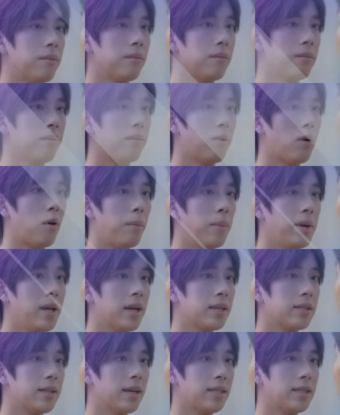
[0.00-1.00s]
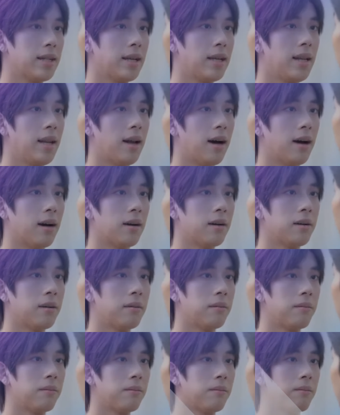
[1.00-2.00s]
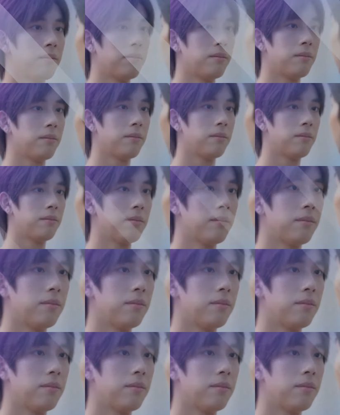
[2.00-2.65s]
the season 2. Until then, stay tuned. Do